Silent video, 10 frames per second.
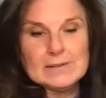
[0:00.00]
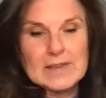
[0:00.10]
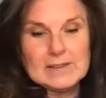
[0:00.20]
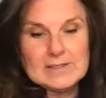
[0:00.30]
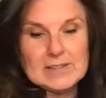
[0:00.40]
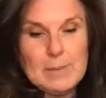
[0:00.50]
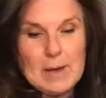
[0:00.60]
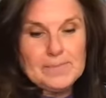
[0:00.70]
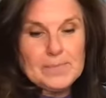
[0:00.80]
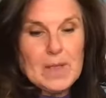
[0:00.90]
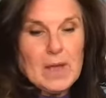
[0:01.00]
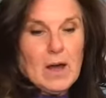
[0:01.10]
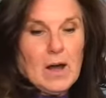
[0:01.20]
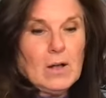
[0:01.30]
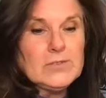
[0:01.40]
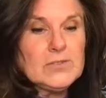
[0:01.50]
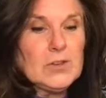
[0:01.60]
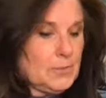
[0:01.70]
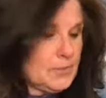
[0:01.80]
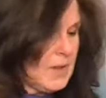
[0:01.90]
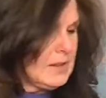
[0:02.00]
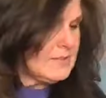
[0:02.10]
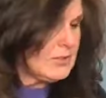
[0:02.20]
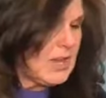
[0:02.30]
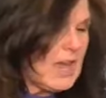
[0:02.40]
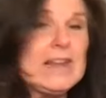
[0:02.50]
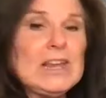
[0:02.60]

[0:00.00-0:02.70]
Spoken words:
King Siba. Also, let's look at